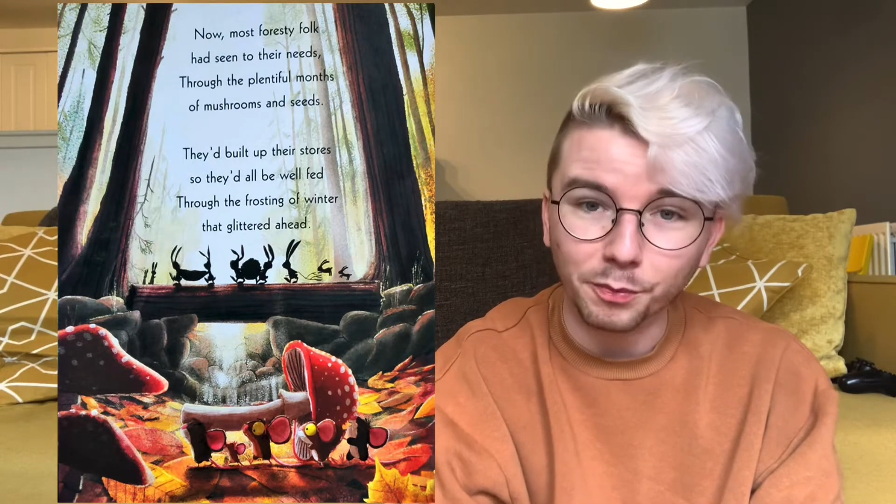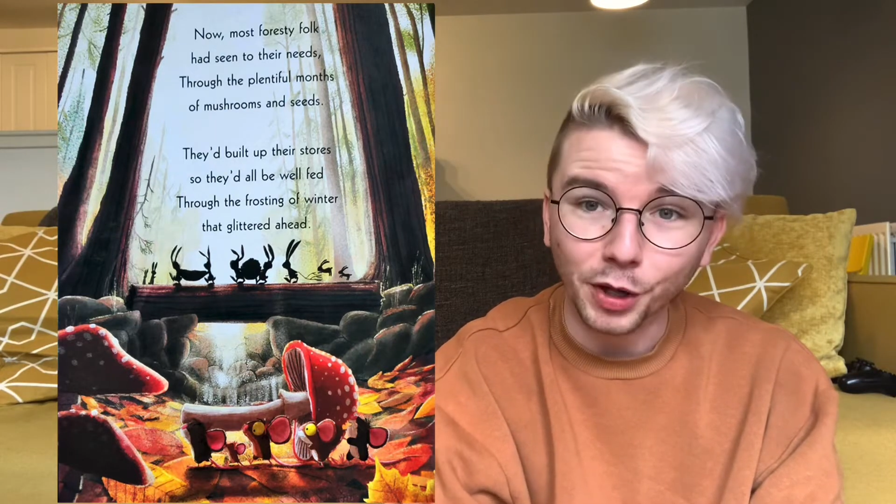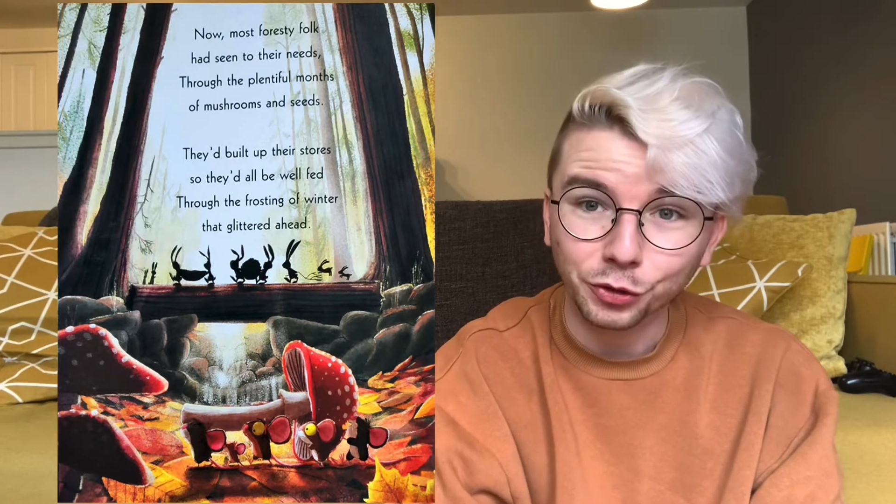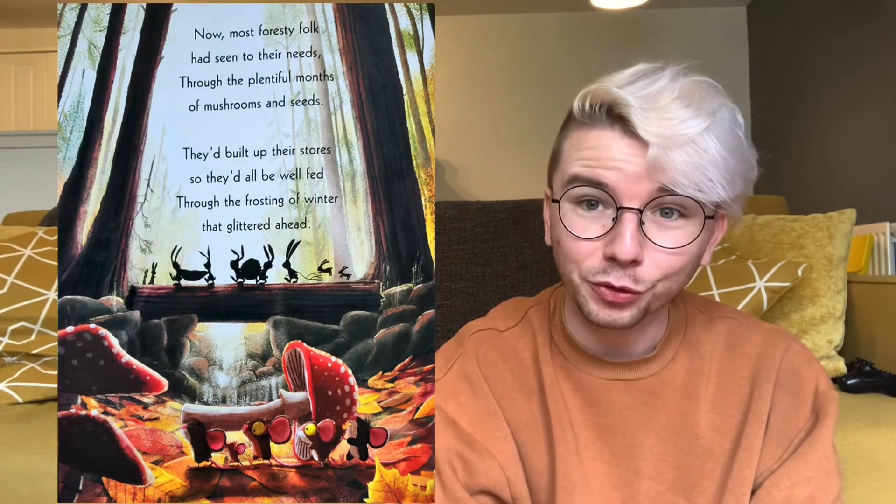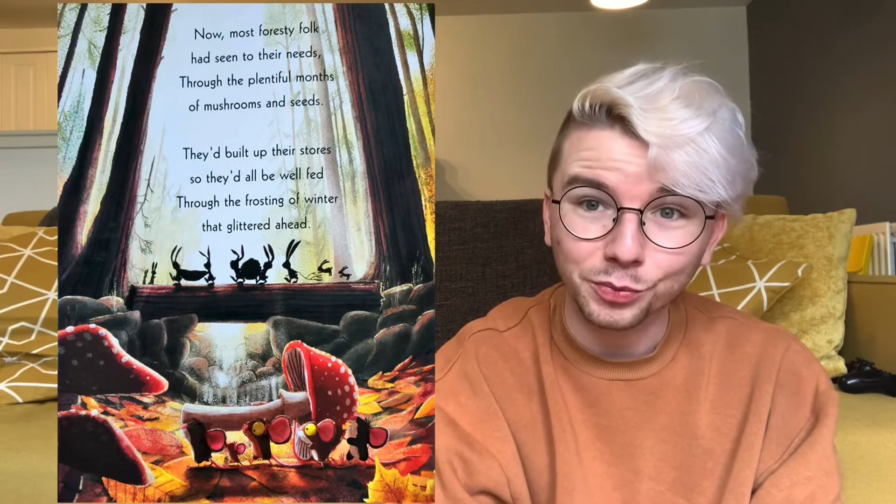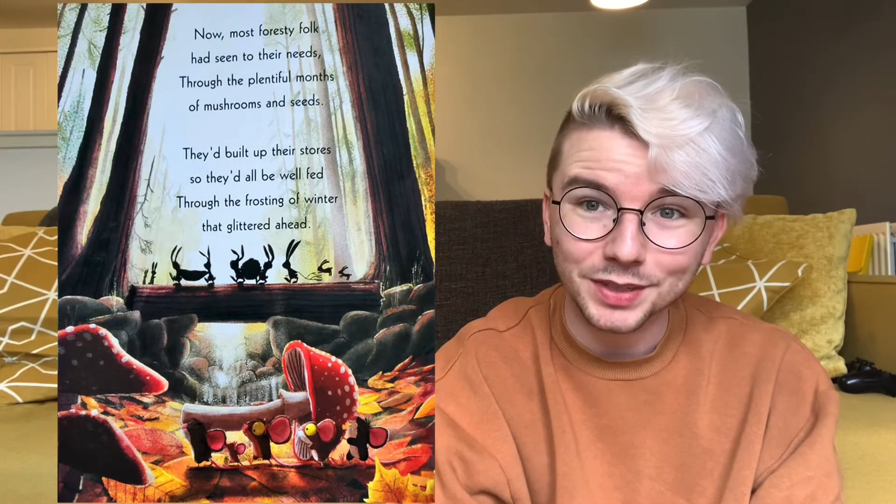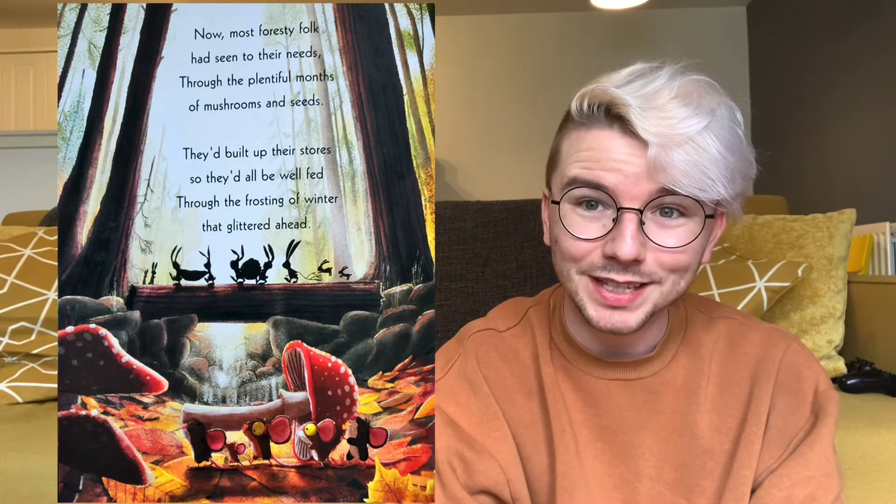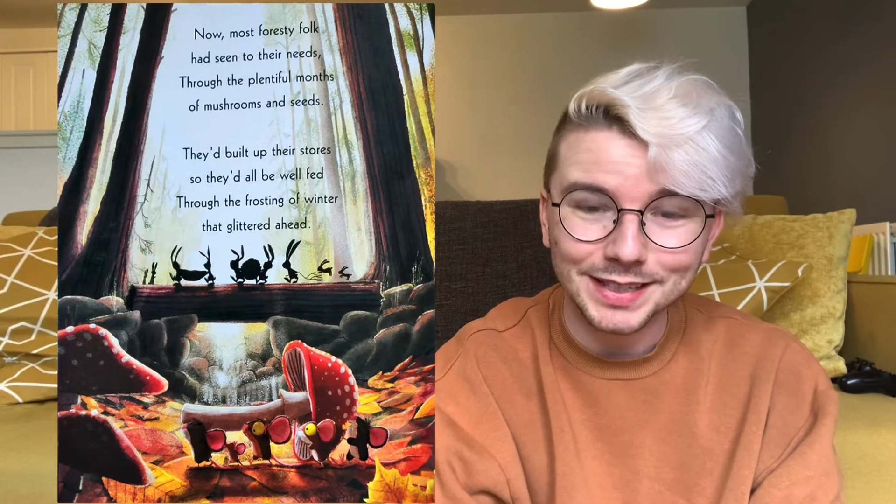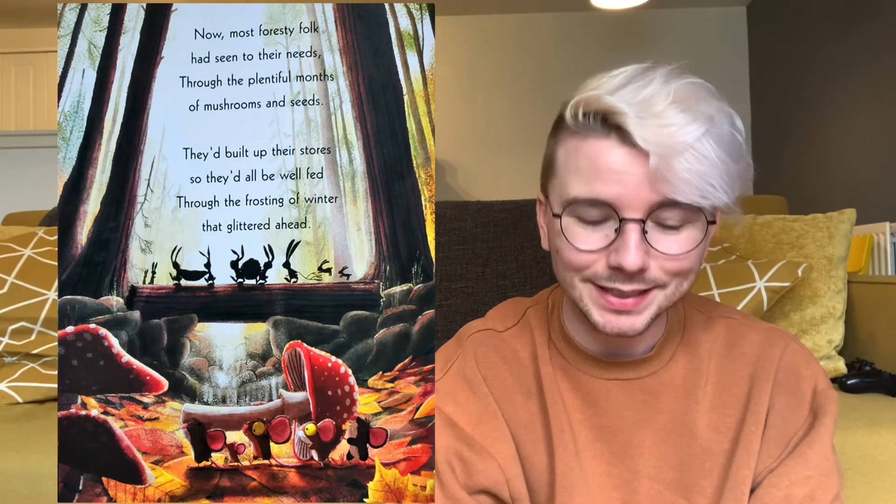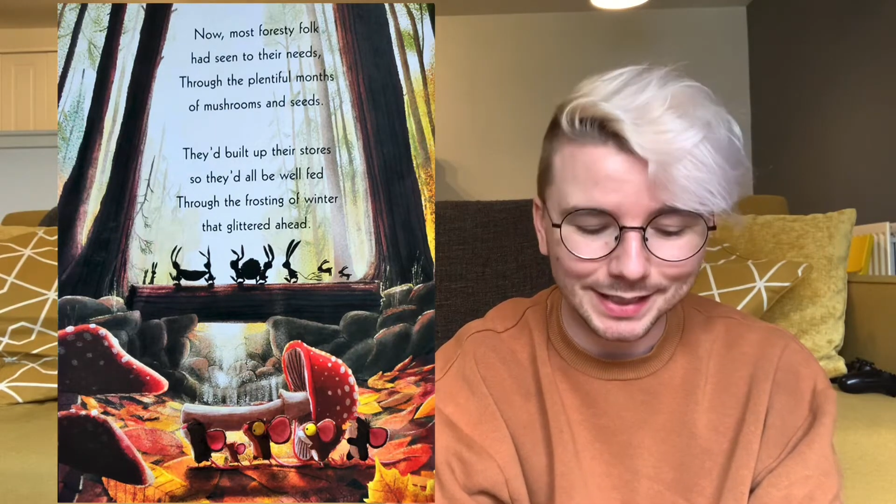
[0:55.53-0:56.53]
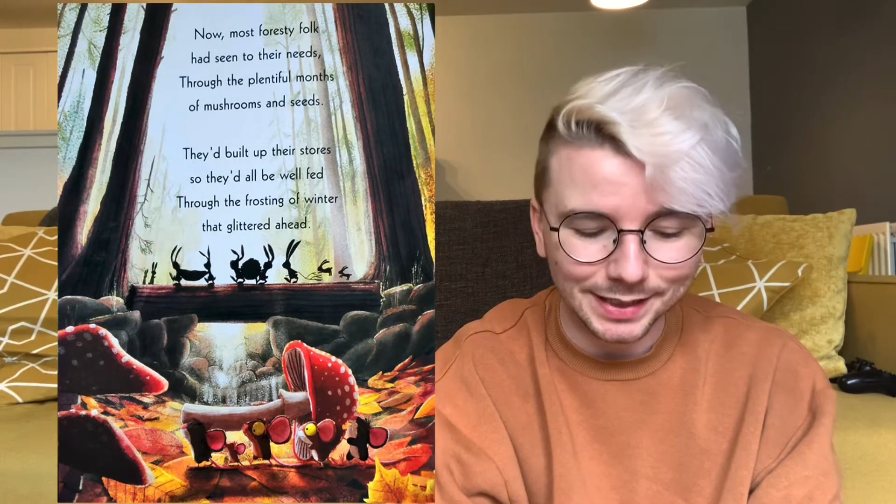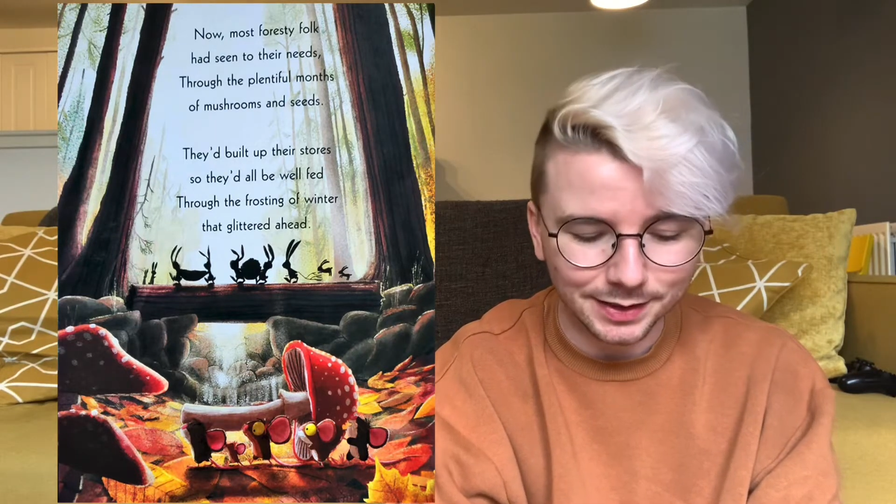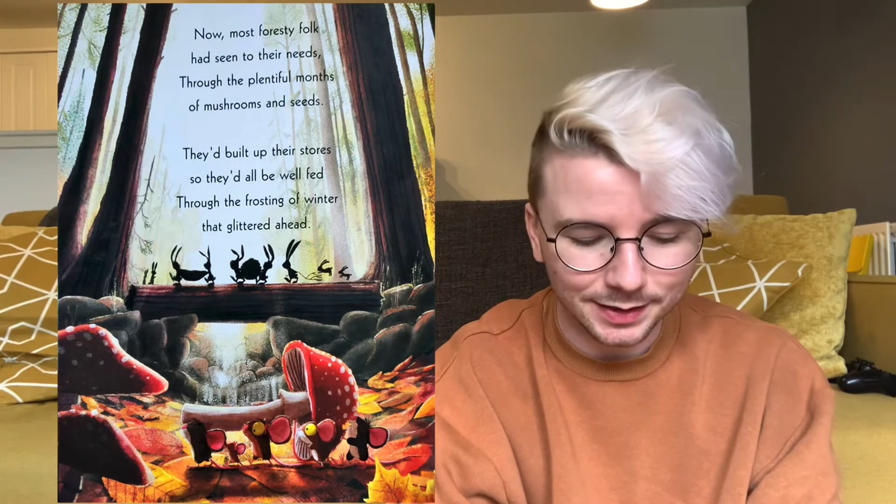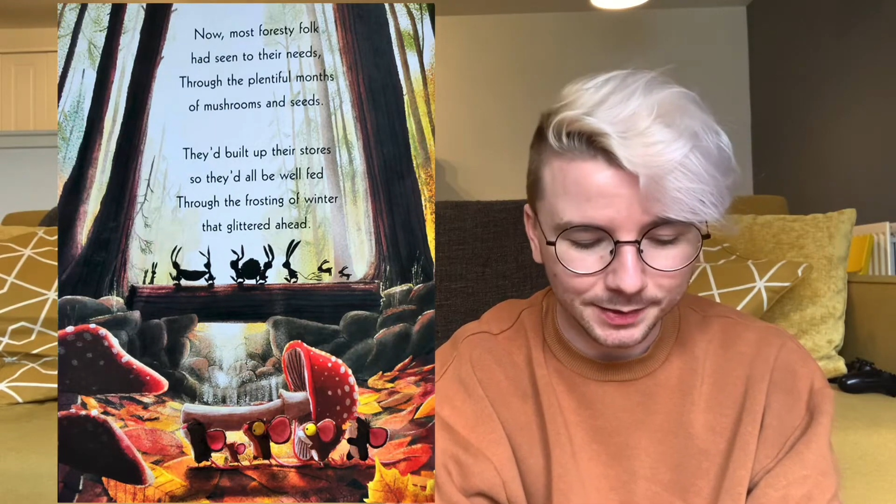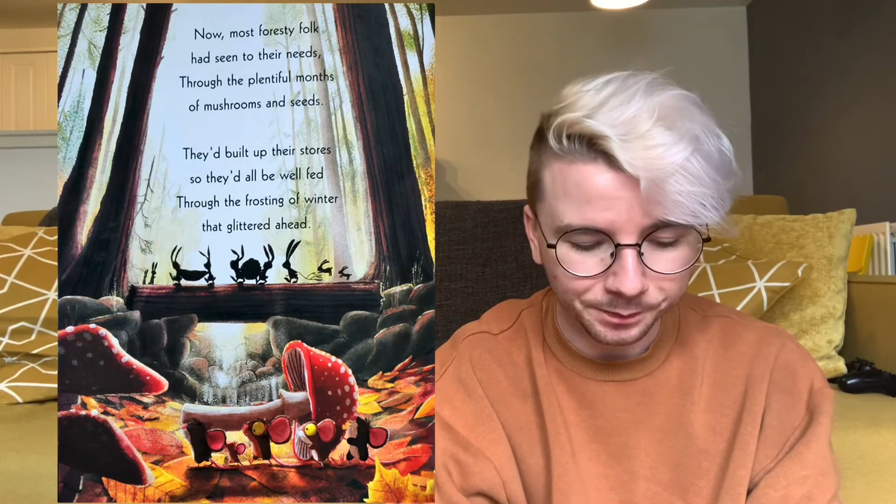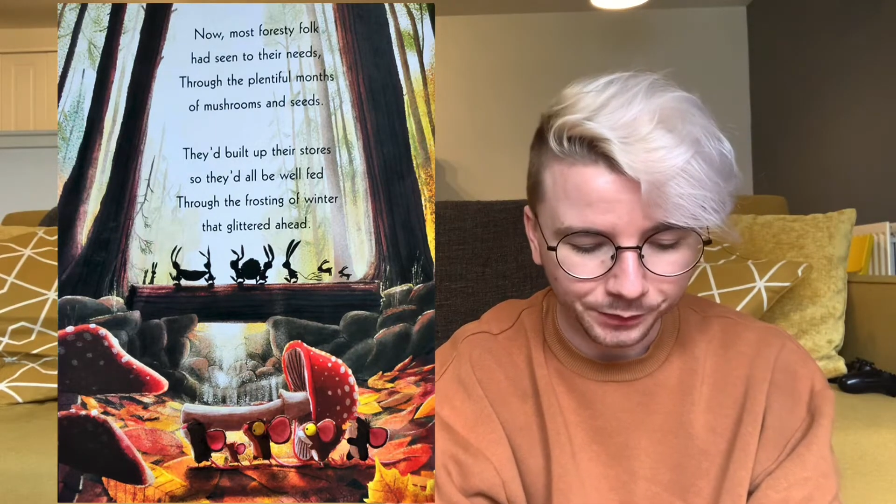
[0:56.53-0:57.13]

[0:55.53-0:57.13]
mushrooms and seeds.